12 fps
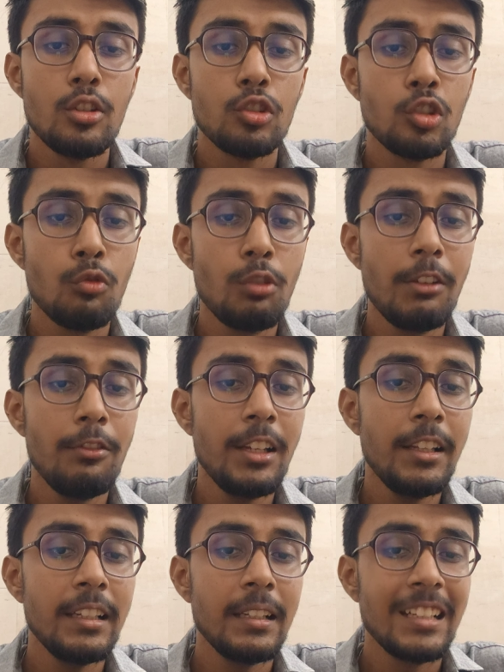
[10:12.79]
So we
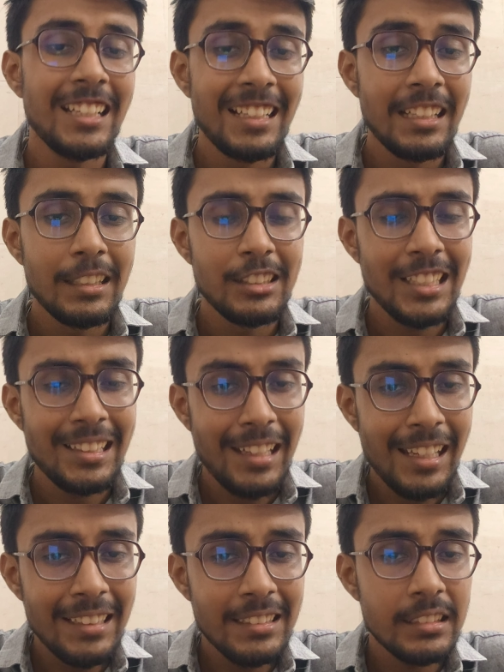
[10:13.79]
will
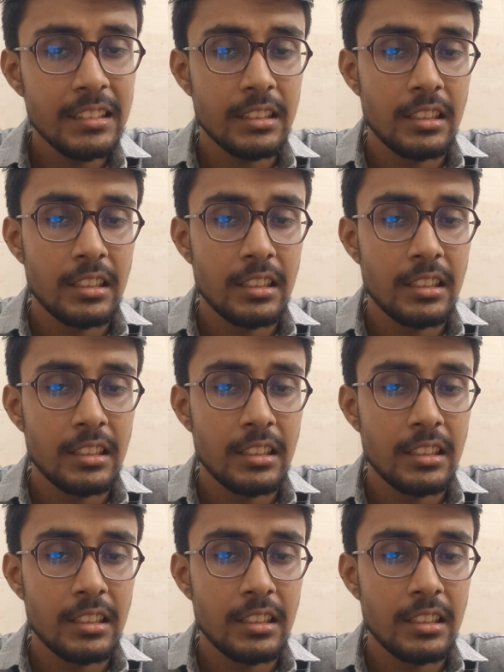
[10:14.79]
select